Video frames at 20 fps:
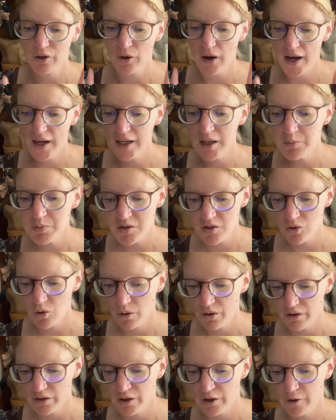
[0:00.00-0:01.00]
Honey
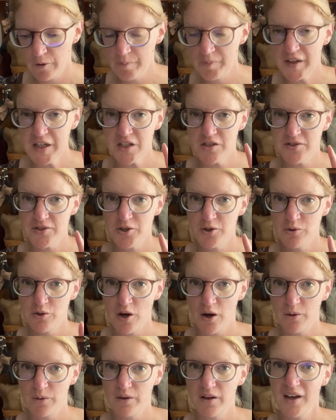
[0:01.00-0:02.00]
Buscornu, is
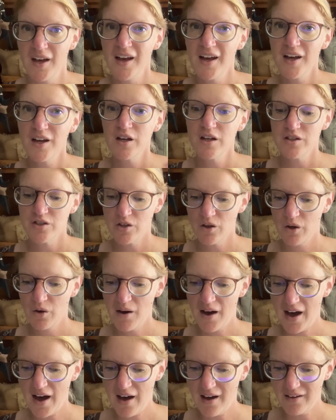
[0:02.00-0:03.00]
two-toned. So you
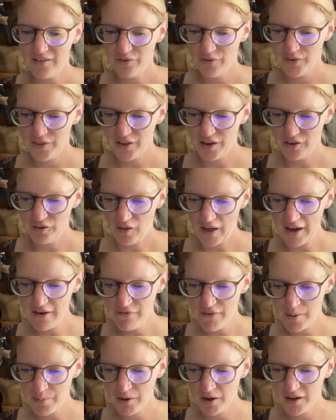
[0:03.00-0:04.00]
have the light
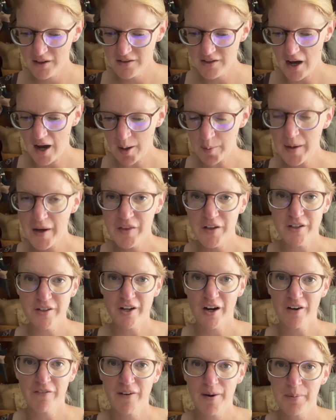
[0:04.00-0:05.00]
fabric on top and the
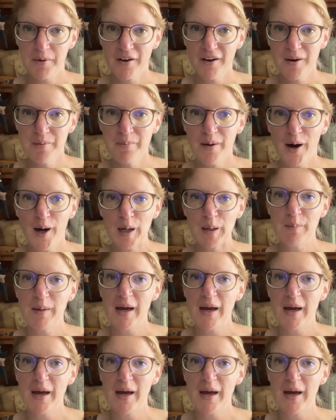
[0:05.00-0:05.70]
dark fabric on bottom,